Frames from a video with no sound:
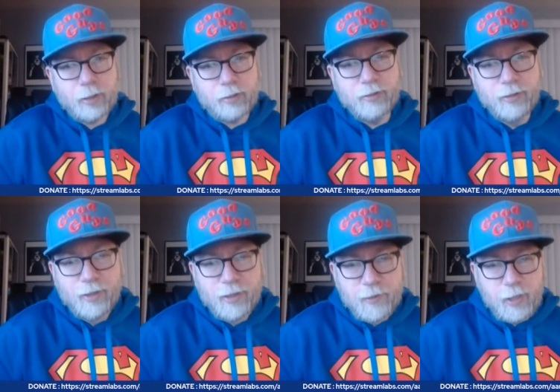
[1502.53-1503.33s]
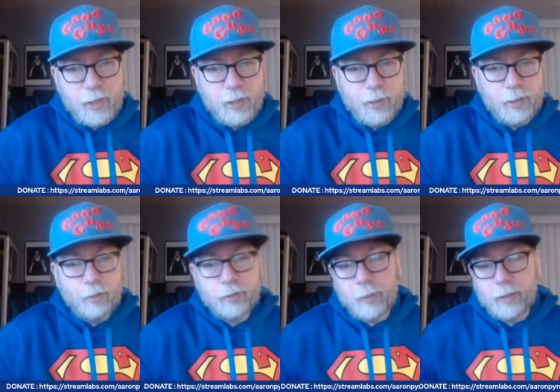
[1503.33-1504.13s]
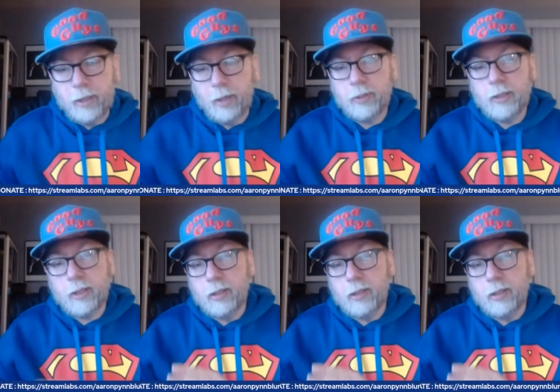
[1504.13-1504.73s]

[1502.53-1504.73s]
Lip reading: That was my thing. I wasn't like